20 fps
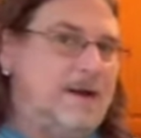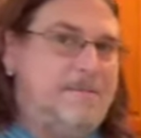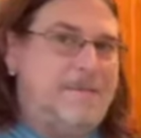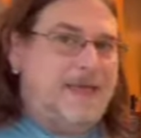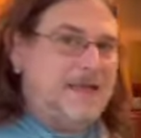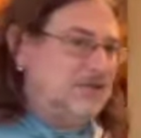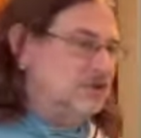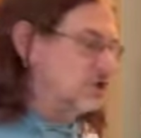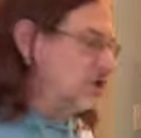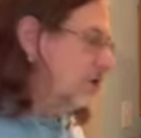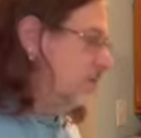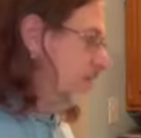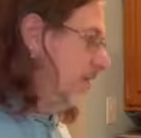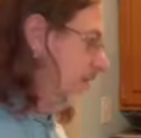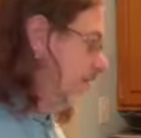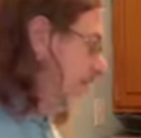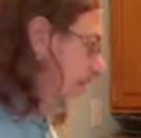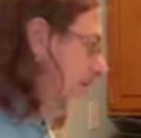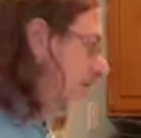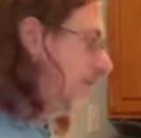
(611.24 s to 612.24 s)
to make sure
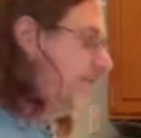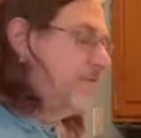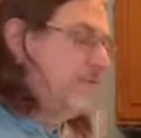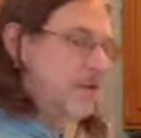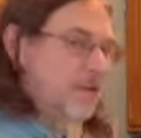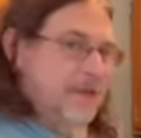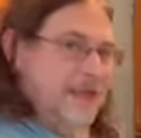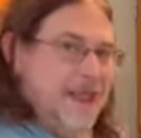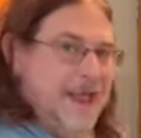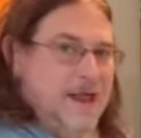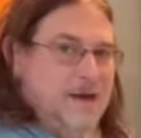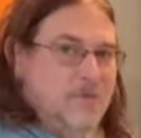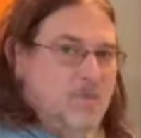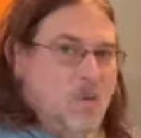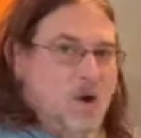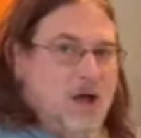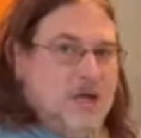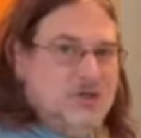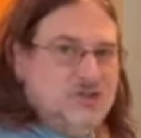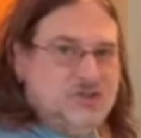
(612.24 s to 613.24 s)
that they are fully hand
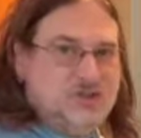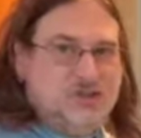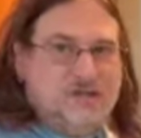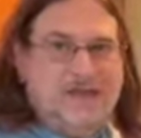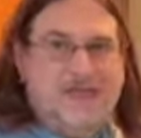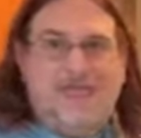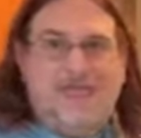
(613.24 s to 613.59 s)
washed